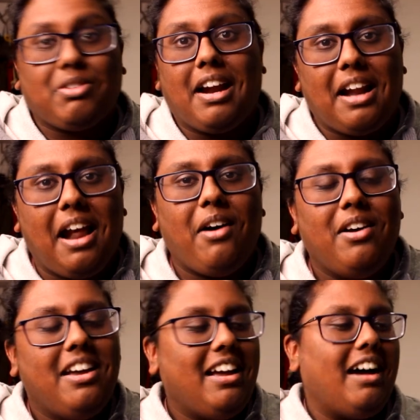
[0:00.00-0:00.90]
right now.
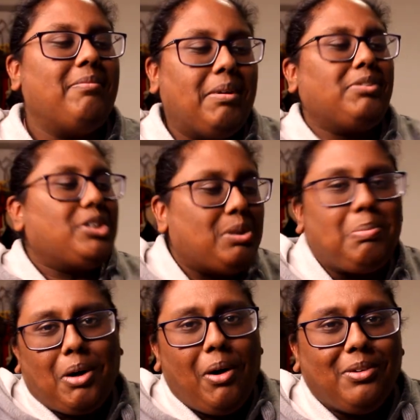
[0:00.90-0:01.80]
Um, I'm just
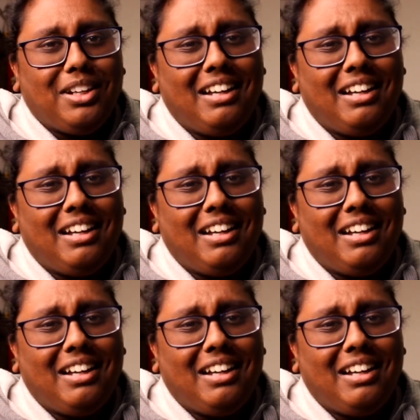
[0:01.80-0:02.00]
super cold.